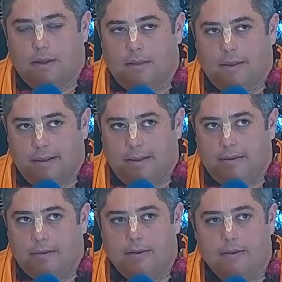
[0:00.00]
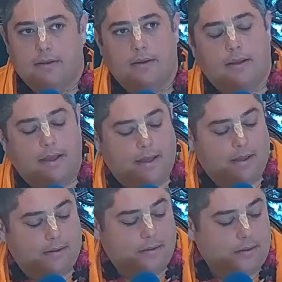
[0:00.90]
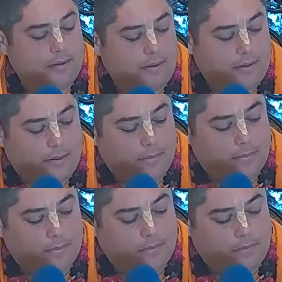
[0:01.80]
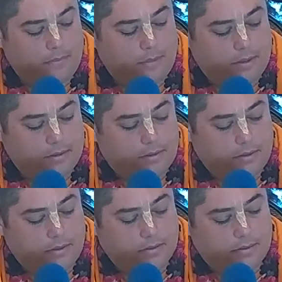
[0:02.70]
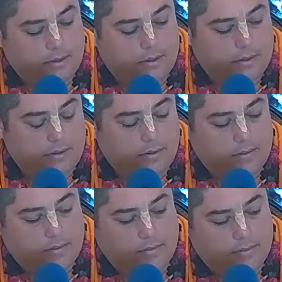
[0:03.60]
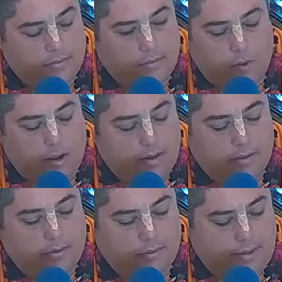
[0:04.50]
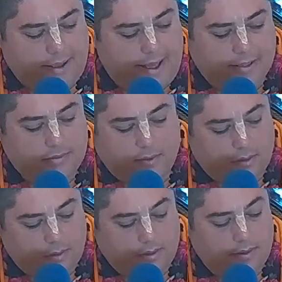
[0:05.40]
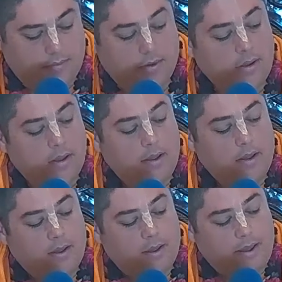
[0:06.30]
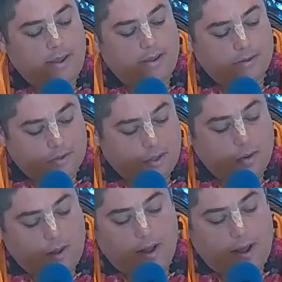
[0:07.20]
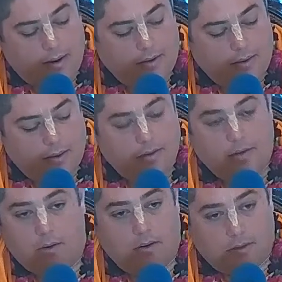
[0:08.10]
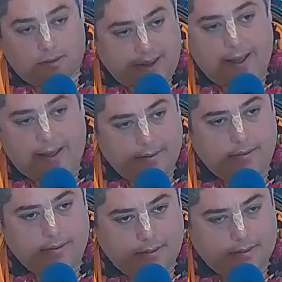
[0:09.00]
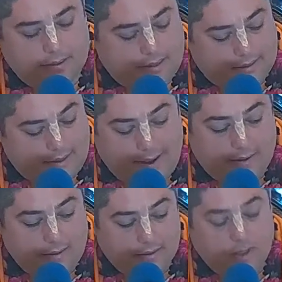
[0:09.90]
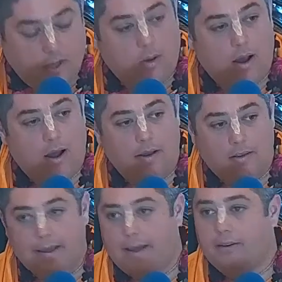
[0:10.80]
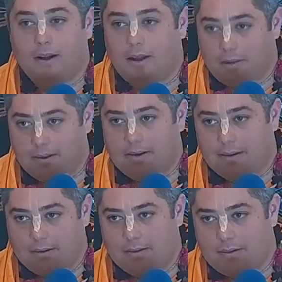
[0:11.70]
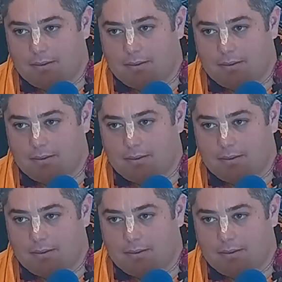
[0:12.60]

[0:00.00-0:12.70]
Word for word: in the heat, and um, there's, there's uh, walking through like asphalt or whatever, and it's so hot you could, or sand, let's say sand, it's so hot you can't tolerate it.